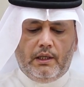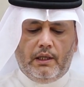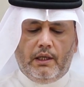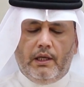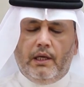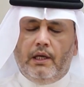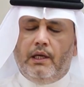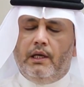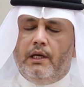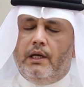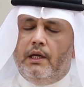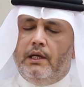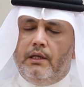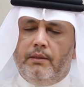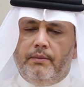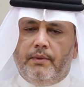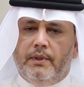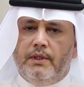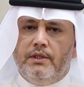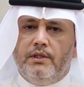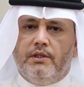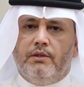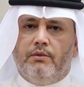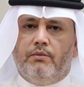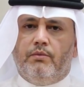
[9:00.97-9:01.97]
In any
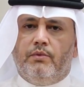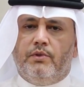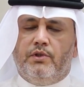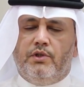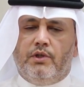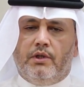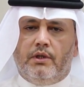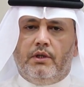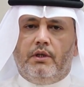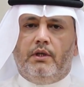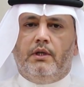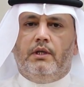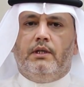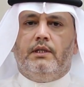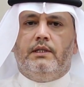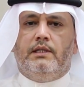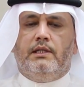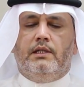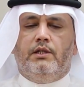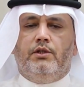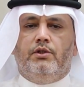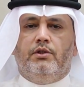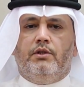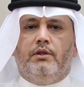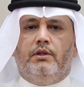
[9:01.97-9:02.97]
patient with generalized
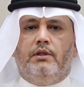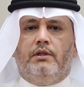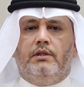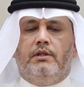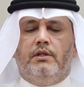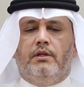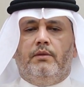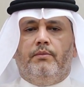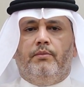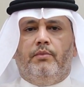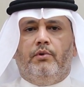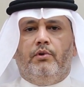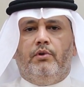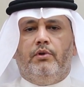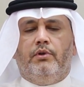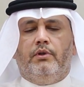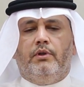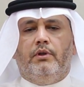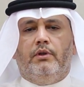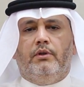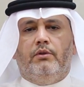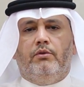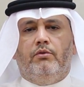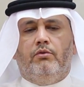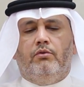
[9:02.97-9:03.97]
seizure, it's
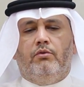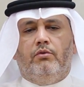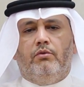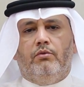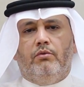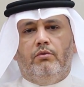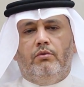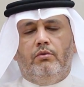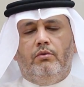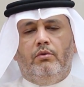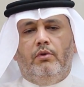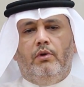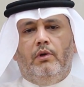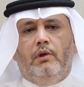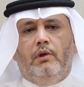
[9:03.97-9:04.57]
important to